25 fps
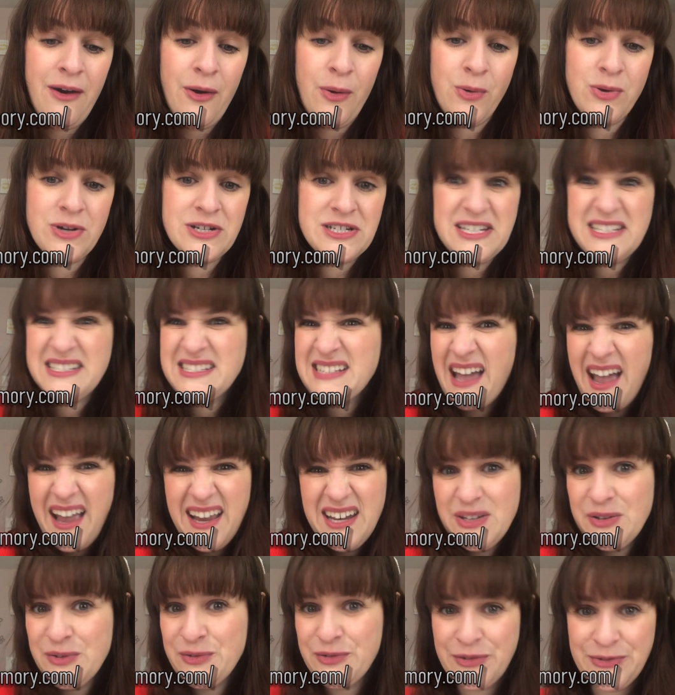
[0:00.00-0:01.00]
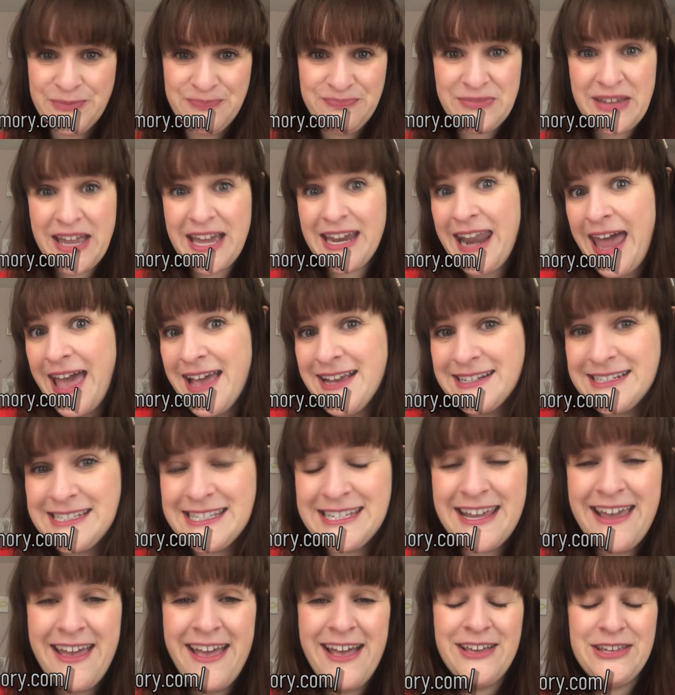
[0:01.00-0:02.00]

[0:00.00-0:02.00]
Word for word: or just kind of connect,